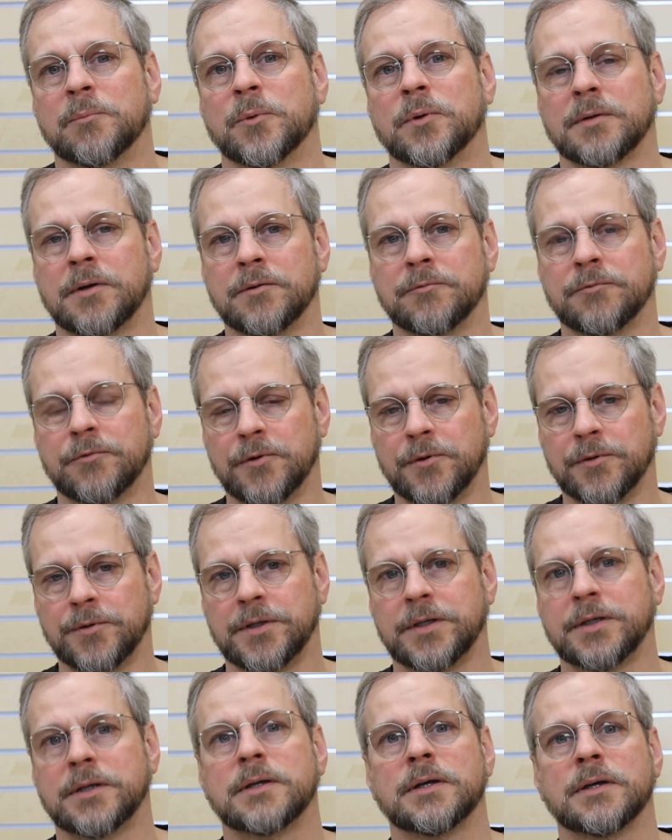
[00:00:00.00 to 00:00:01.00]
we're
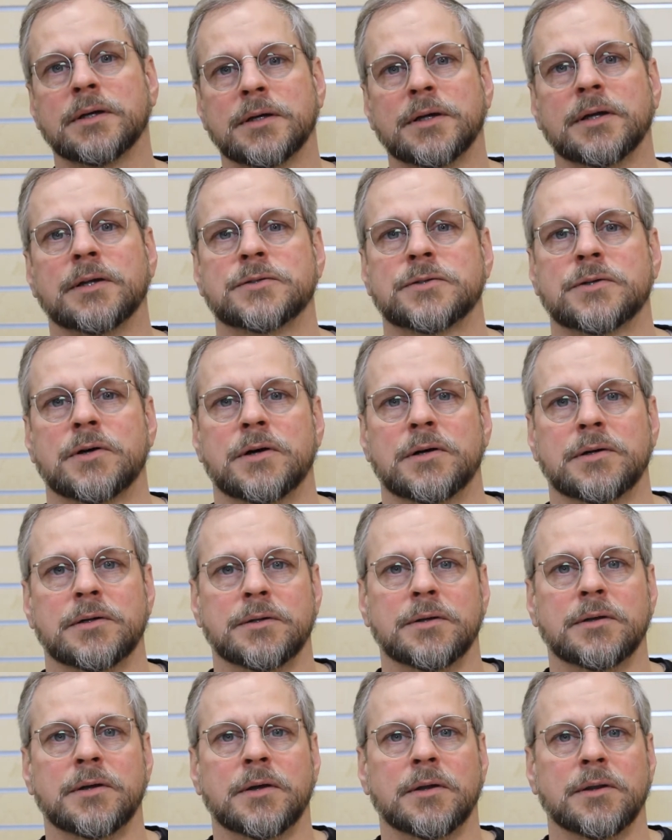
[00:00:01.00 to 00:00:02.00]
unfolding, and it's
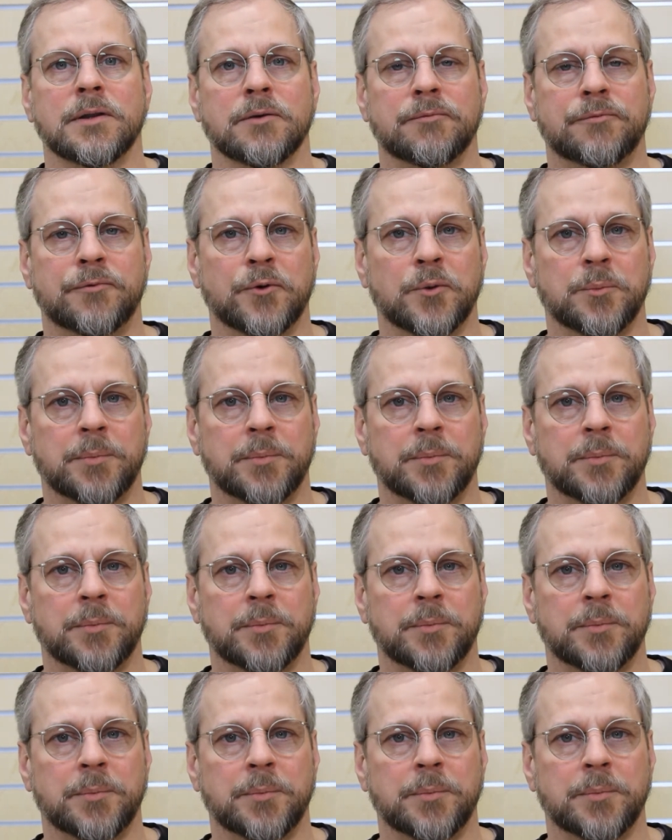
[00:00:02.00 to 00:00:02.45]
called the Full